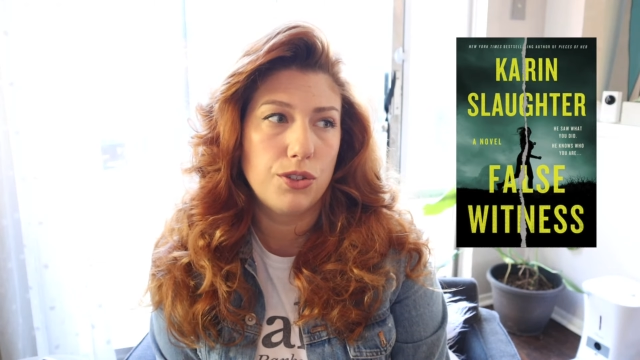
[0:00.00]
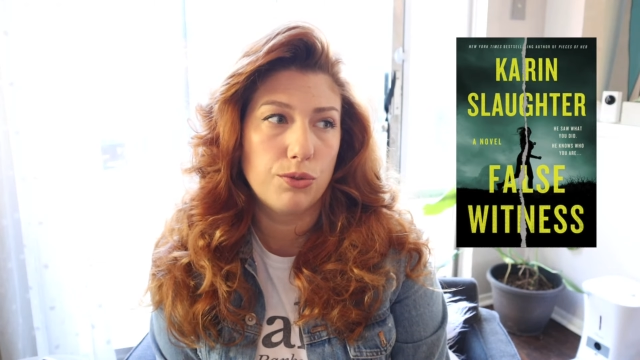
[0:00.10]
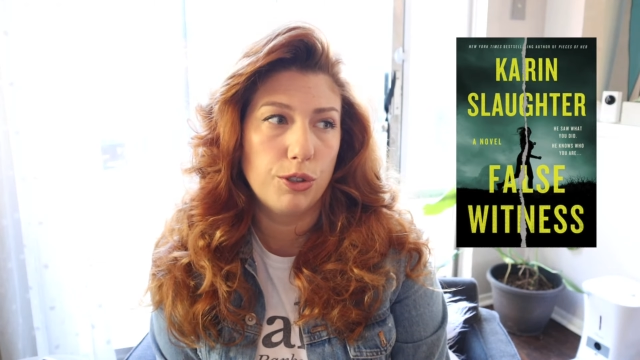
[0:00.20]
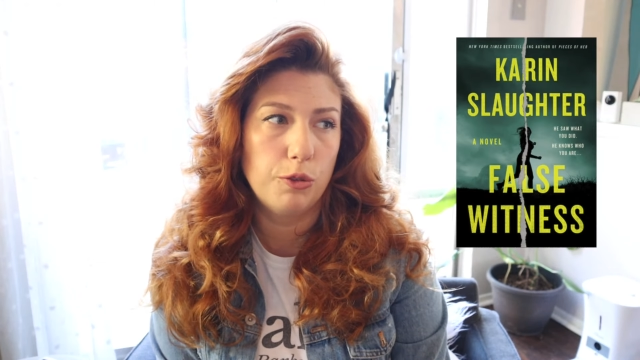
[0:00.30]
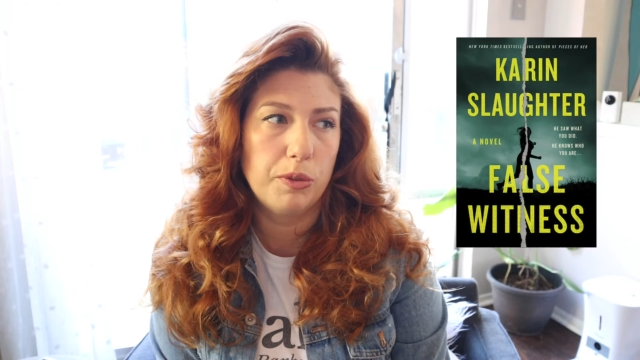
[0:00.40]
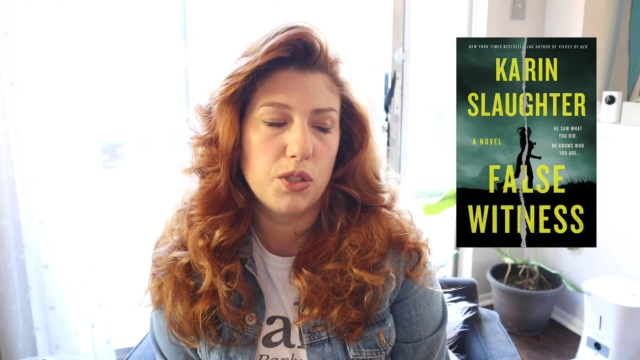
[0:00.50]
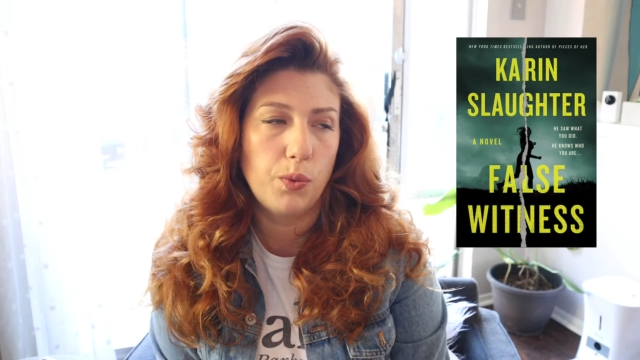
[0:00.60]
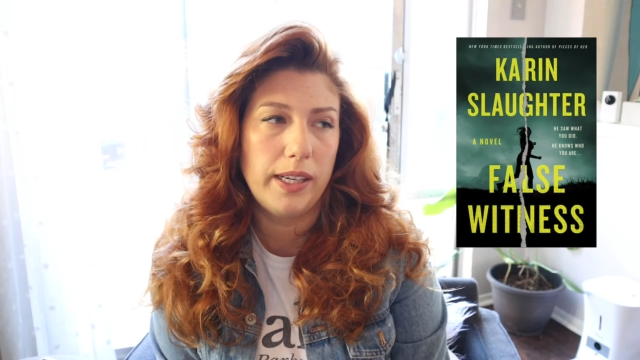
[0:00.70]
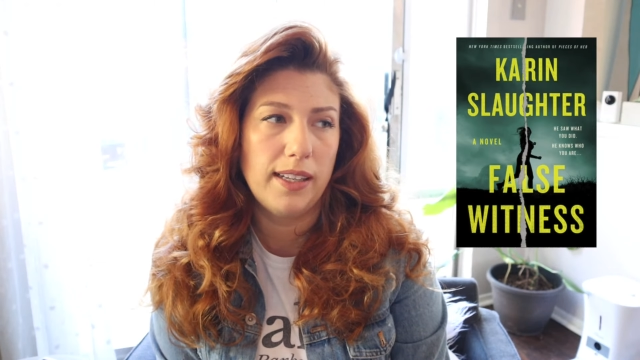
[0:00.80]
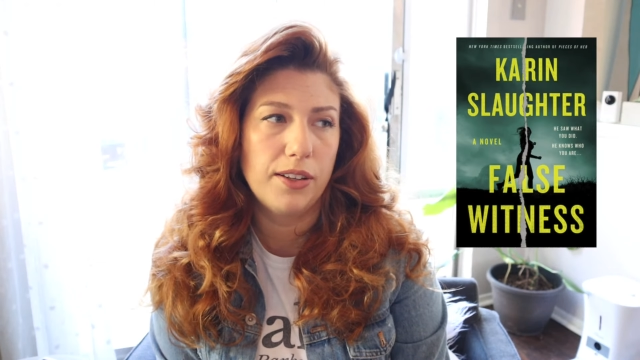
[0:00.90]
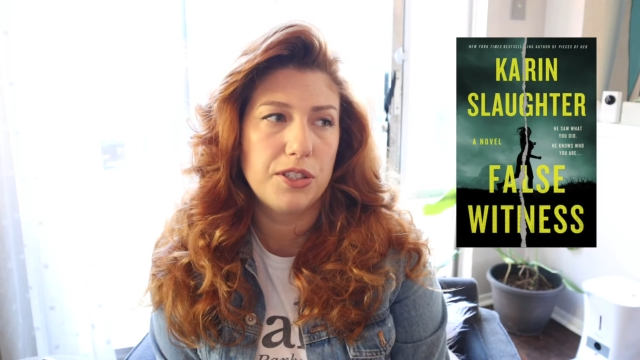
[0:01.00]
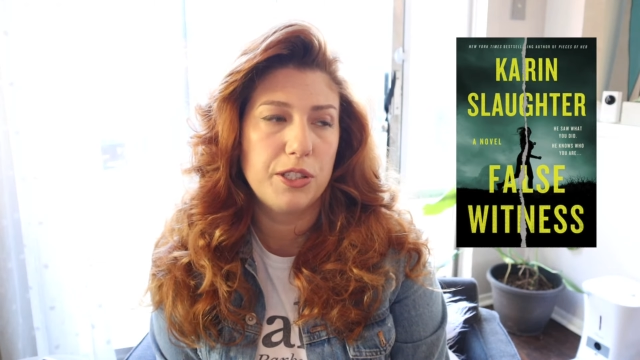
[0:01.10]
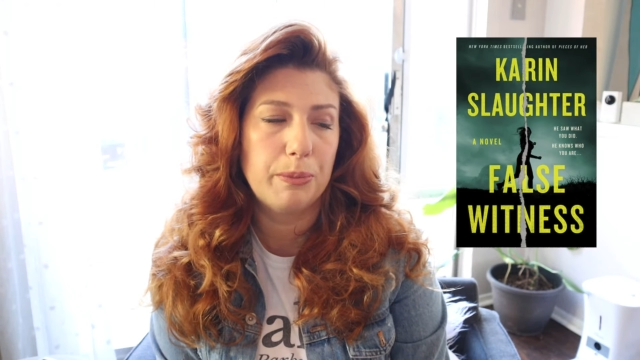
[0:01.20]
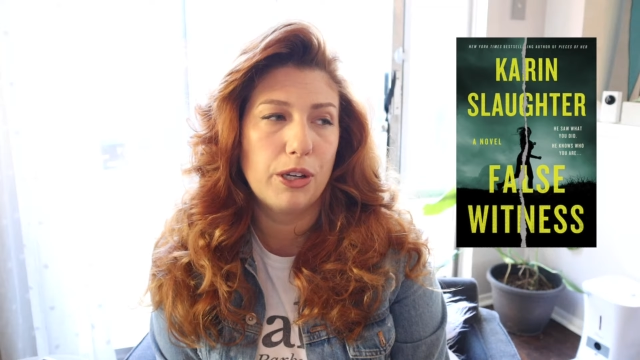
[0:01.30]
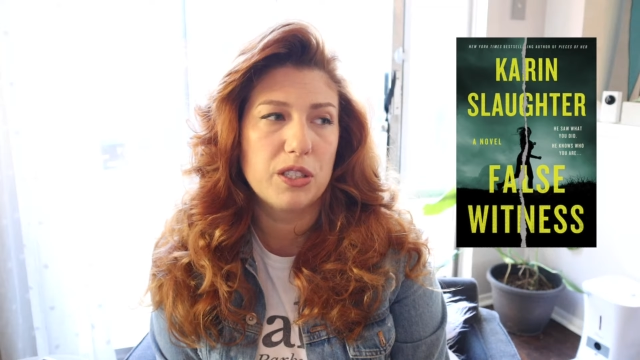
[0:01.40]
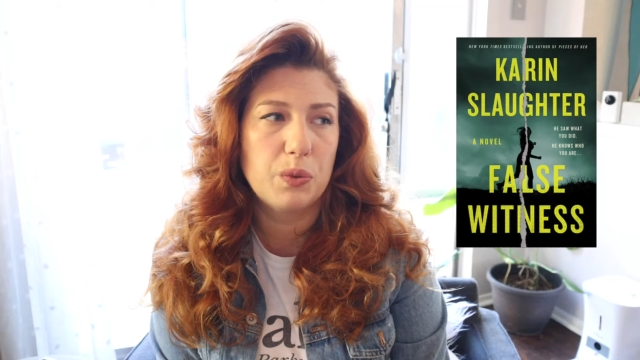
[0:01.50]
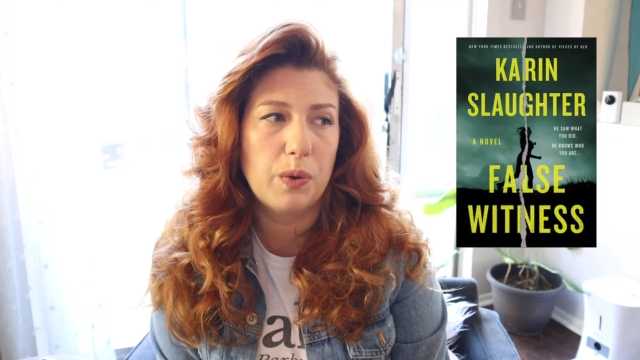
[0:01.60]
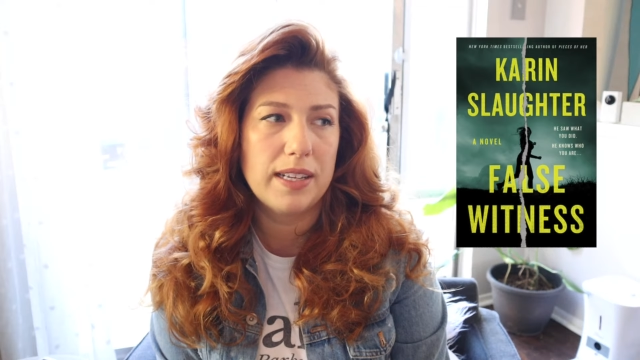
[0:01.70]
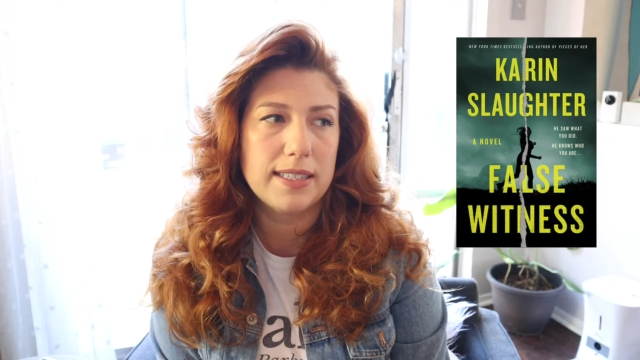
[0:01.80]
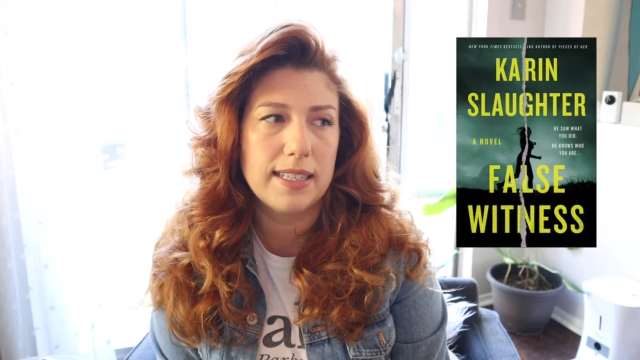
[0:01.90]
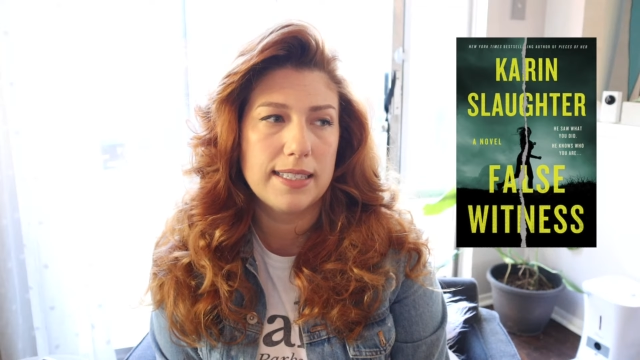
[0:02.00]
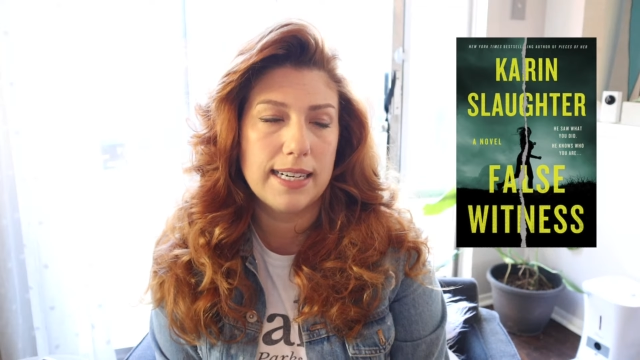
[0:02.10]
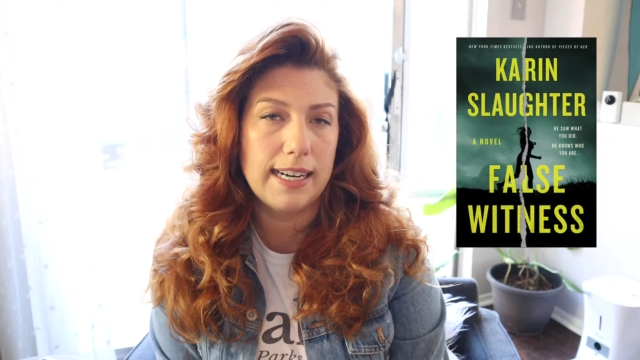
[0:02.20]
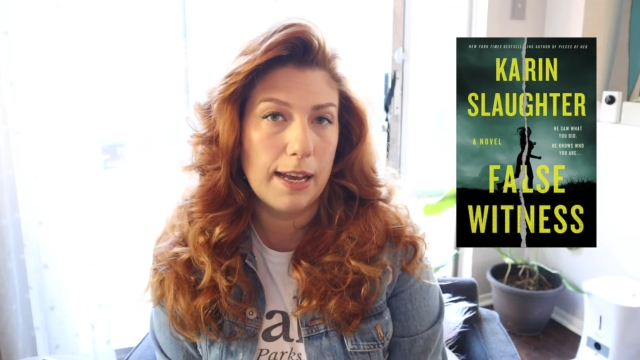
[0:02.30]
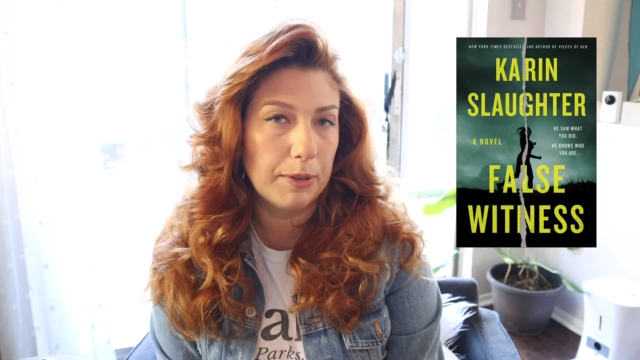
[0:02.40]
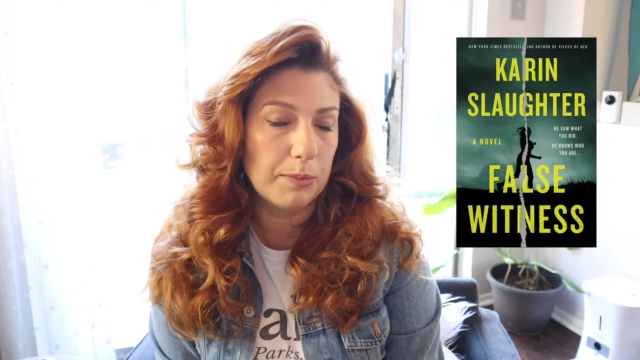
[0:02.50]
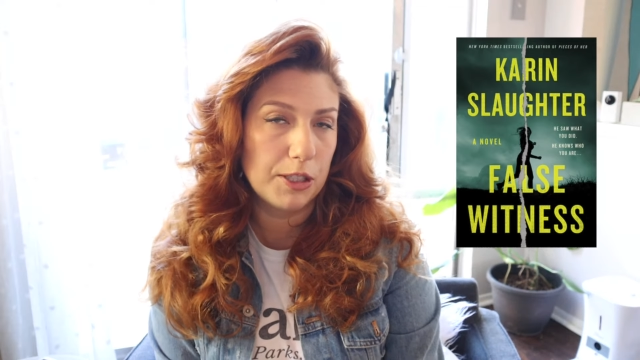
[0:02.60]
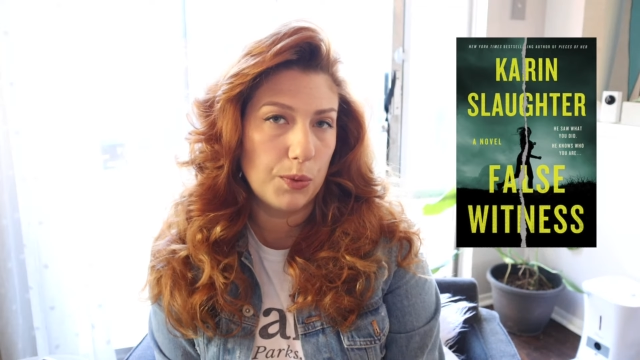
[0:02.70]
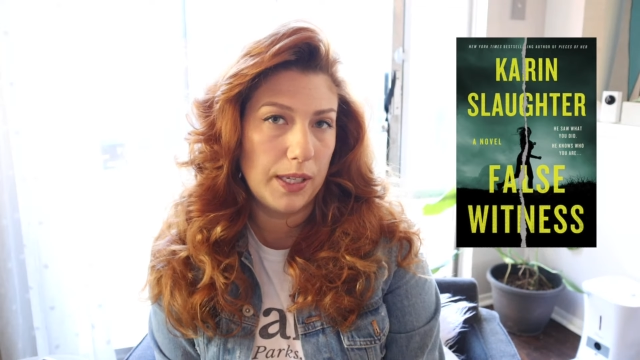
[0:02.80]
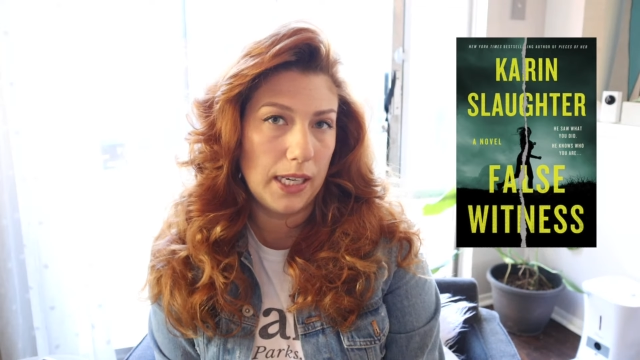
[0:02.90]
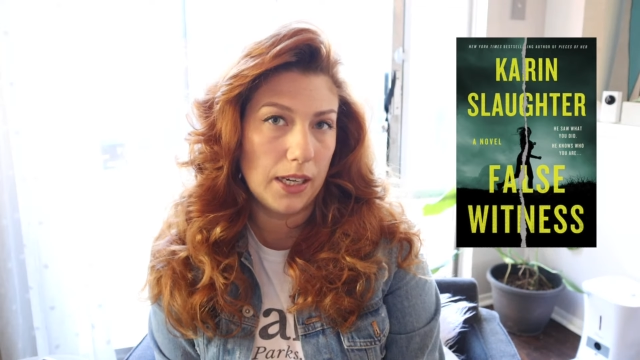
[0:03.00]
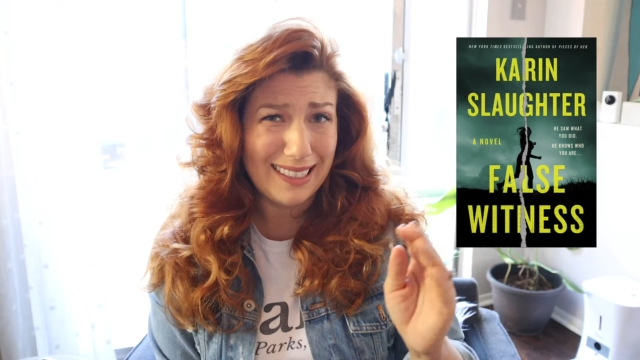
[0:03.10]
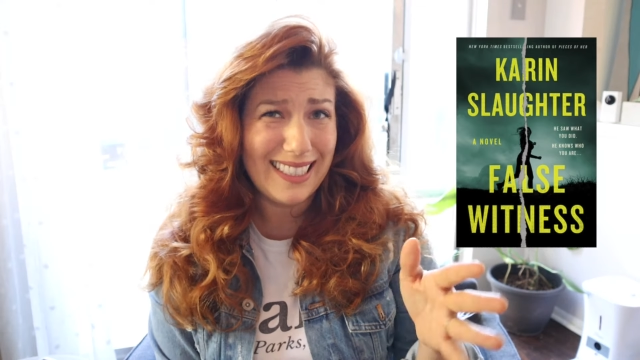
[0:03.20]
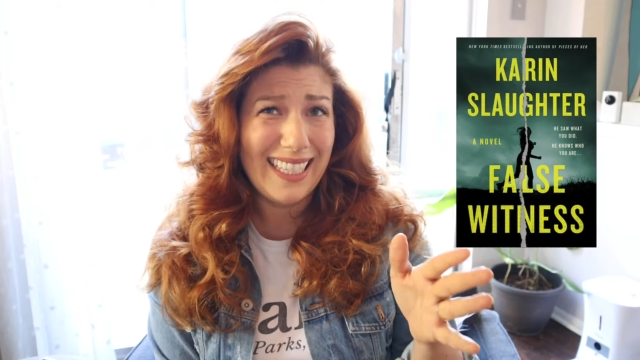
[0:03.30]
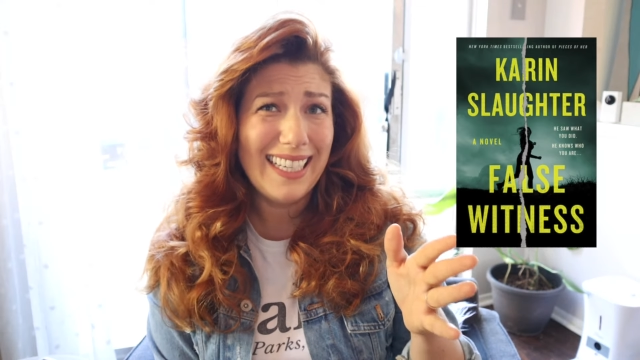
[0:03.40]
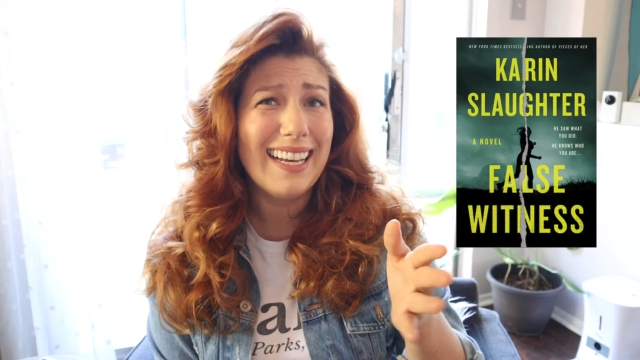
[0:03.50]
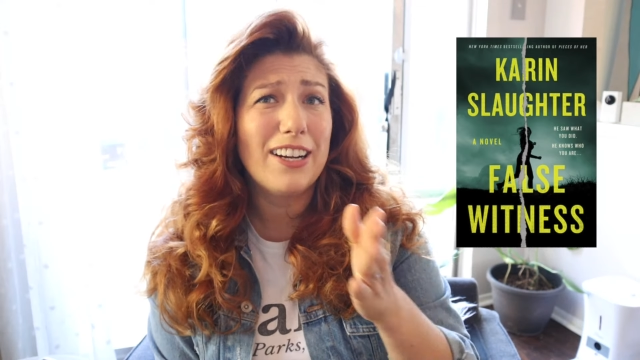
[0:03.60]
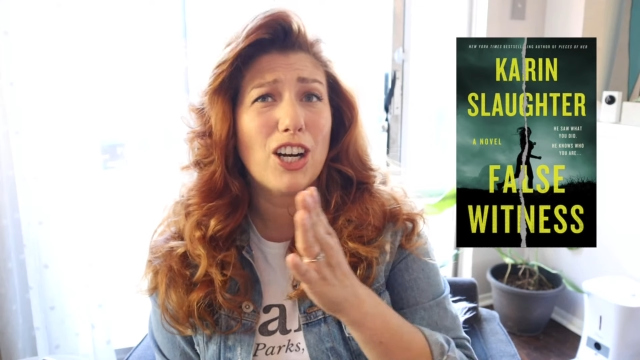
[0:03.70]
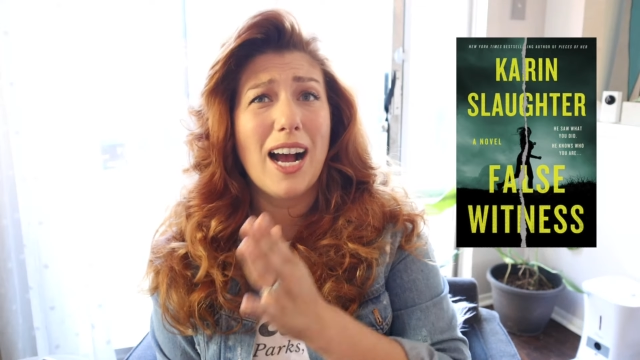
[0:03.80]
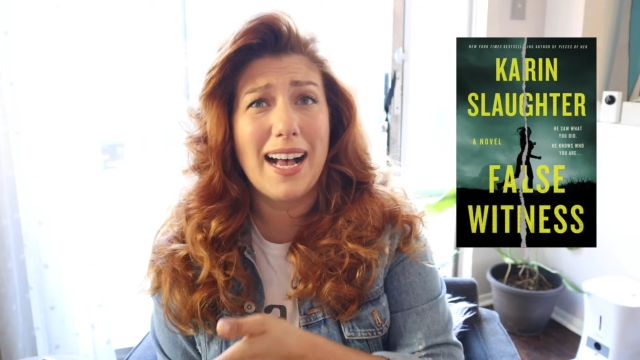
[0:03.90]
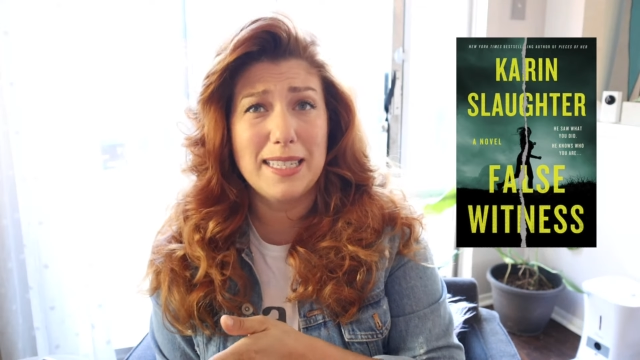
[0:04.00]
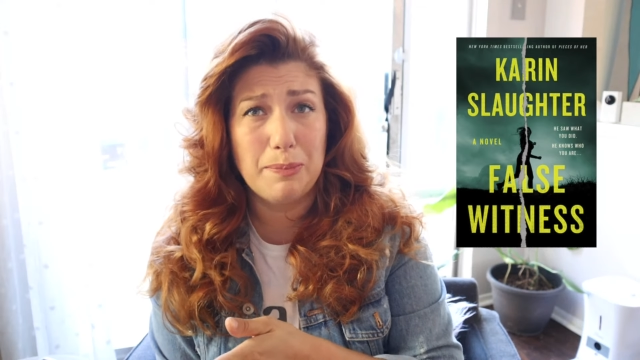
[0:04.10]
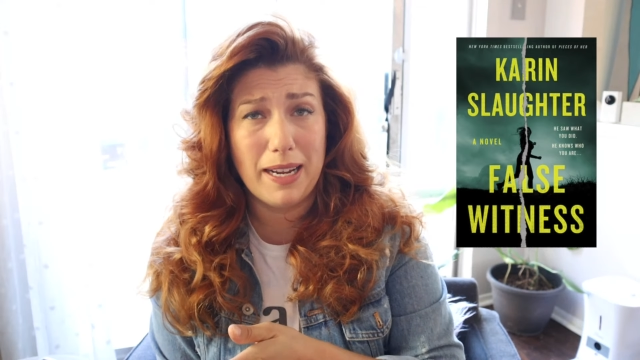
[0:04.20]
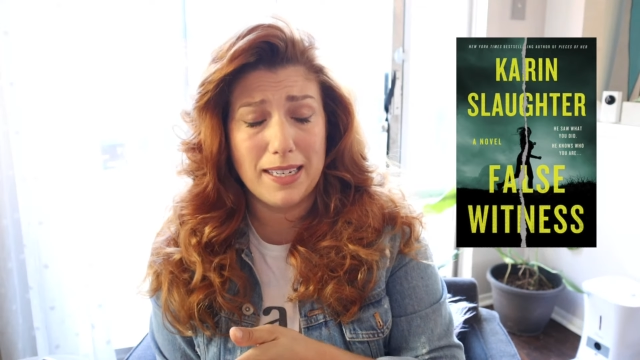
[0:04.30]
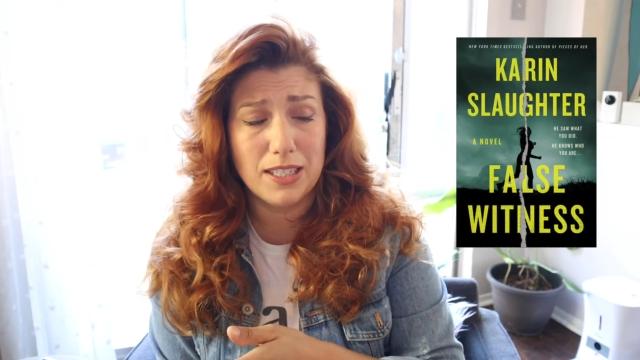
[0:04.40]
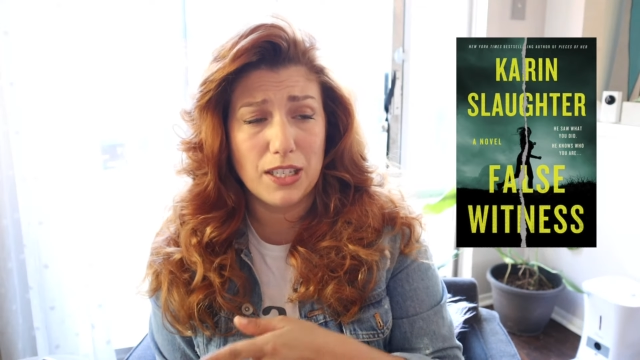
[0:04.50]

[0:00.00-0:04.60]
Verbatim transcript: drew between those two books was this dynamic between Lee and her husband.